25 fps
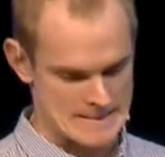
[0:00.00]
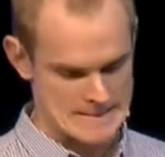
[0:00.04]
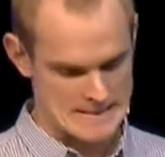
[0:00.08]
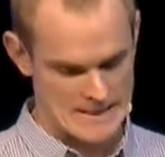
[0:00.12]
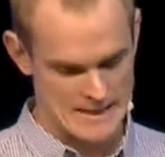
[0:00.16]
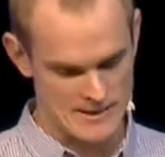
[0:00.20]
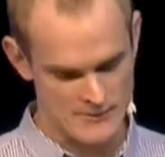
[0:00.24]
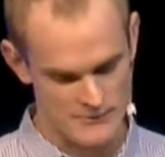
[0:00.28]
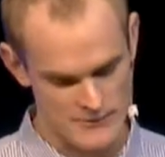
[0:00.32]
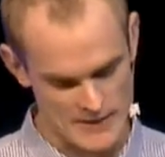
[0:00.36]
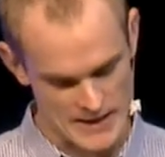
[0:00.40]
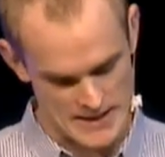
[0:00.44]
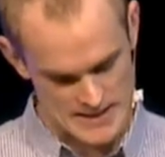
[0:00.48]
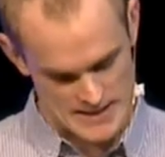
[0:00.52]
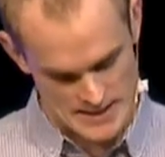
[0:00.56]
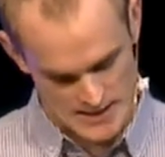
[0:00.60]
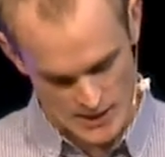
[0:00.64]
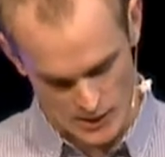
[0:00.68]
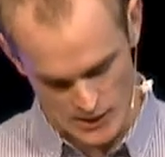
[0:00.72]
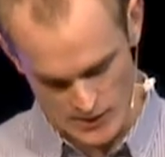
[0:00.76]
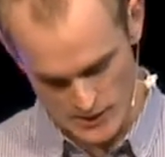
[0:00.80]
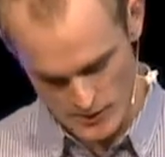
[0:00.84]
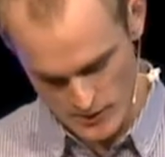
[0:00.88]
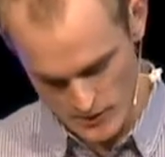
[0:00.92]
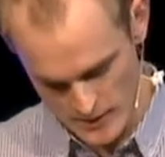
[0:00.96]
And if that's the
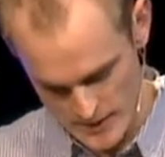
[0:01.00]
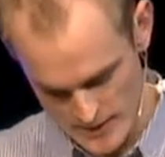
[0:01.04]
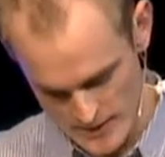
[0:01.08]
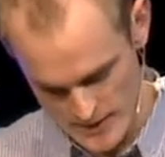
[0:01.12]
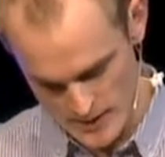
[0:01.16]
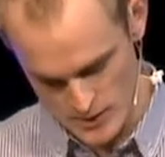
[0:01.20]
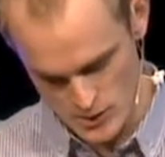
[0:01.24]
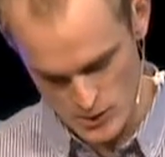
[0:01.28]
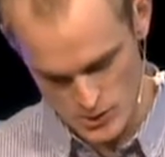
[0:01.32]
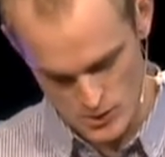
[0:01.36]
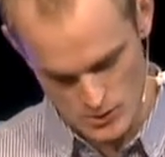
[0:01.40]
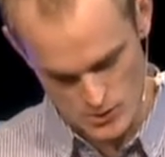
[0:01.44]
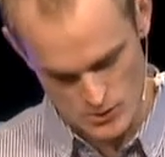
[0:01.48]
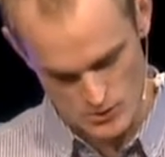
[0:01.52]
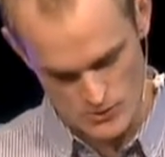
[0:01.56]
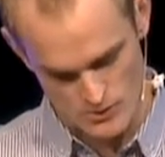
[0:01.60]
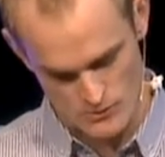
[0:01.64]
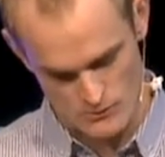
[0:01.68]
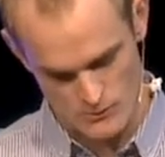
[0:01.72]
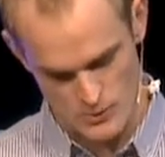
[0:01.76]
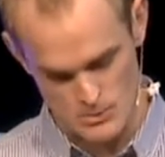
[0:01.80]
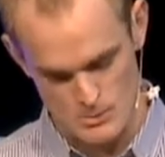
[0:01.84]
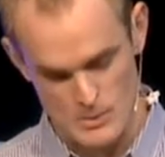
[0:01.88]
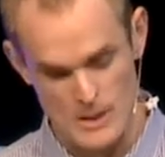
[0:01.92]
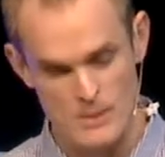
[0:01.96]
only thing that you
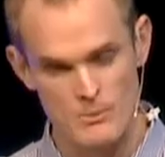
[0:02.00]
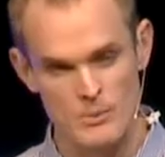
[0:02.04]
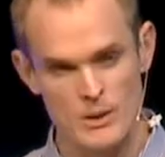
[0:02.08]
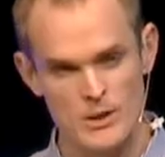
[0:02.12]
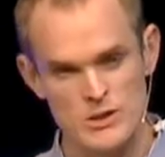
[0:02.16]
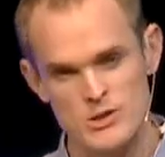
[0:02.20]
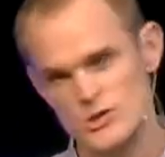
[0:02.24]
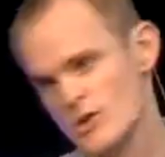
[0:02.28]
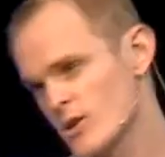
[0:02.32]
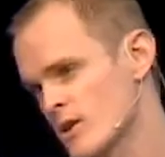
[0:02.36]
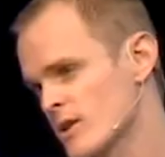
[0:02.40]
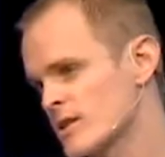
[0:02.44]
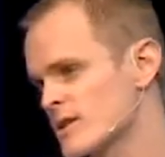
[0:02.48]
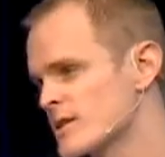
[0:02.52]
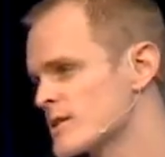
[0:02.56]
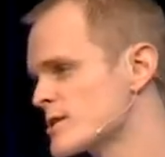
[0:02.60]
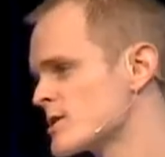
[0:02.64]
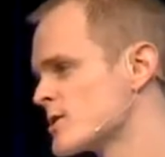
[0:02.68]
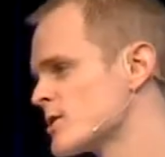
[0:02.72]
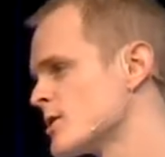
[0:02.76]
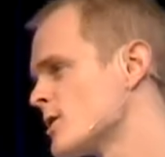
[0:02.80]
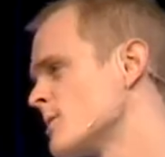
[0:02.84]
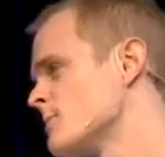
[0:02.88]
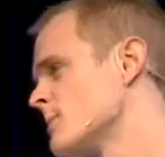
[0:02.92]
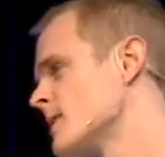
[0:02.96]
remember during the
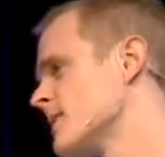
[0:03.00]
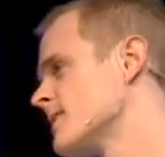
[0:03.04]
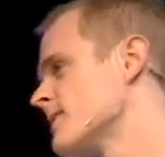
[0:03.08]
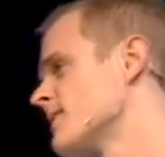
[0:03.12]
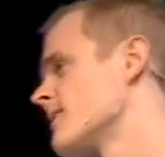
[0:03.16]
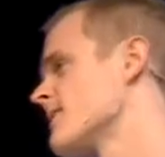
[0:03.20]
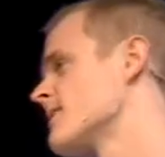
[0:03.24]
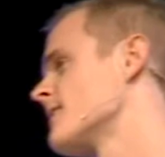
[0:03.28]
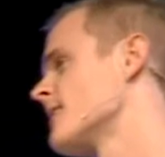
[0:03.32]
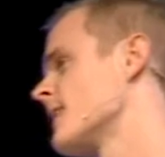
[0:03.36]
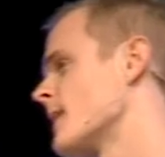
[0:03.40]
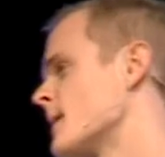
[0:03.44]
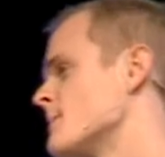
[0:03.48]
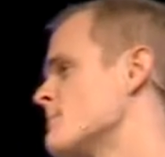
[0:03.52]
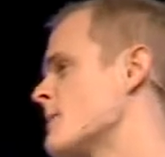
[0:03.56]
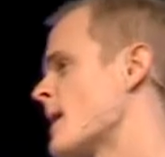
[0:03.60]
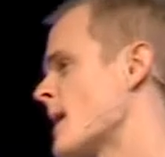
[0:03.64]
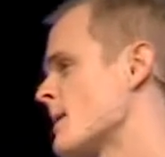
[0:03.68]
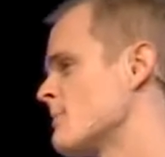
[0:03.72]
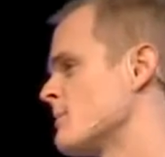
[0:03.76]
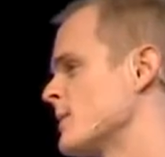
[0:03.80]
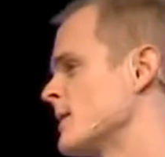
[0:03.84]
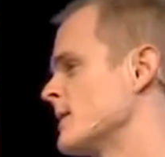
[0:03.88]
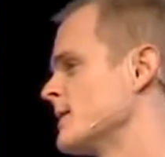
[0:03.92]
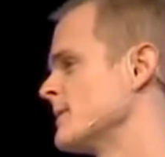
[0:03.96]
sermon, then I'm
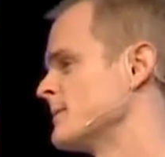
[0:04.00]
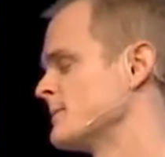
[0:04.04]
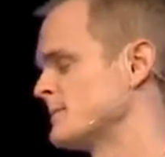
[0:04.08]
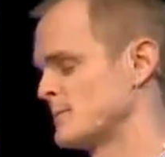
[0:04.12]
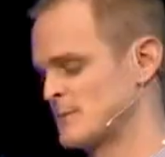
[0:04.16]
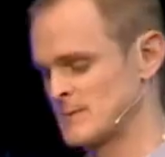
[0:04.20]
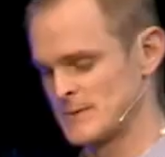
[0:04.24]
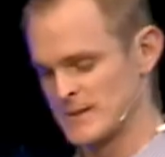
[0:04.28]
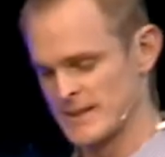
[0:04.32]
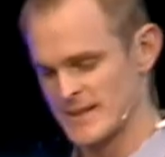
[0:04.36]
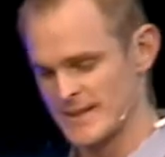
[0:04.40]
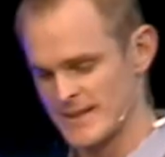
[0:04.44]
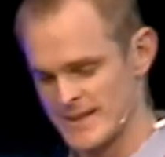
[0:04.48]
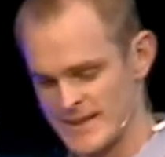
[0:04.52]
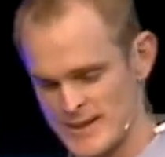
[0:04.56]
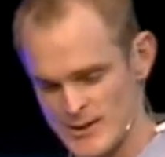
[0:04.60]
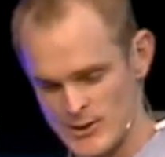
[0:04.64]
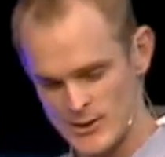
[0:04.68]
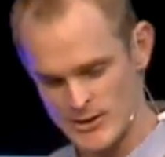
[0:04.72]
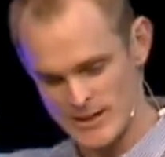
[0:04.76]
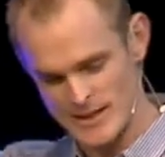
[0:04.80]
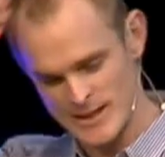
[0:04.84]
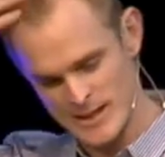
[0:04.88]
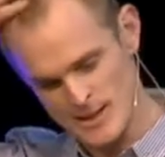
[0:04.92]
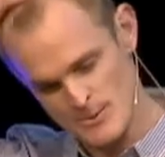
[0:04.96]
happy.
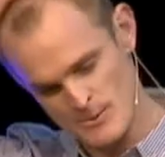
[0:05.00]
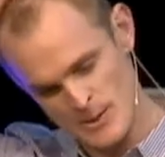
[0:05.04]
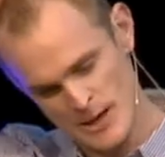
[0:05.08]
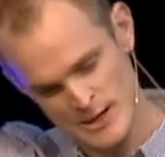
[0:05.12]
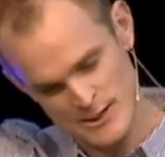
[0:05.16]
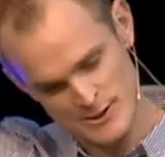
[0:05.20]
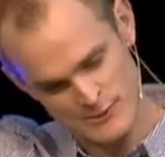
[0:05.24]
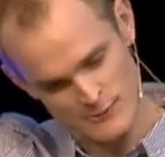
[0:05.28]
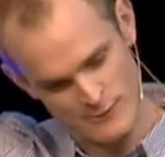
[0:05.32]
You can get back to